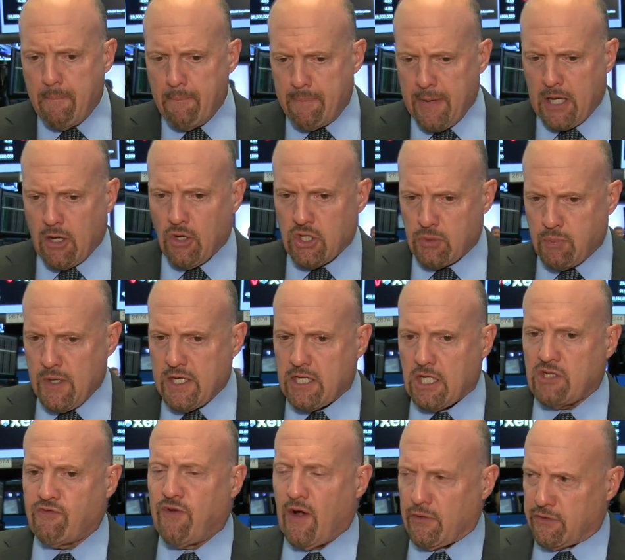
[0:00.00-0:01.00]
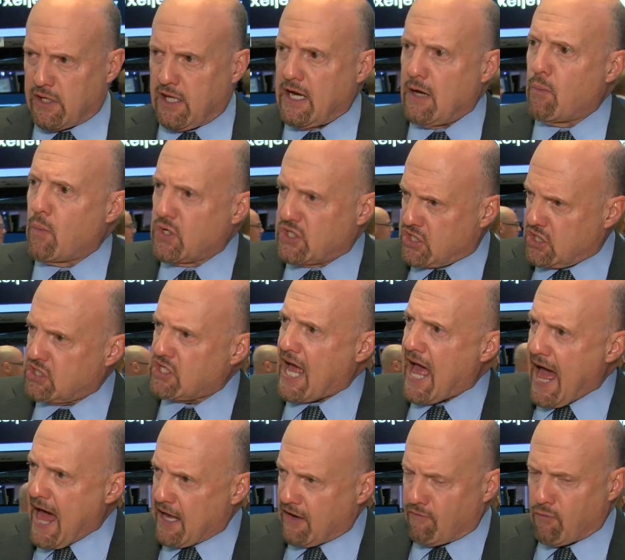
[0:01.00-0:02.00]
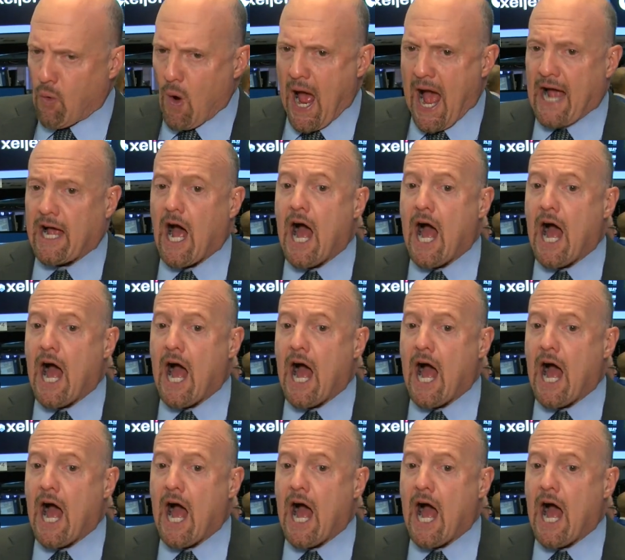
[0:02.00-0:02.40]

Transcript: because we just felt that it was just out of whack.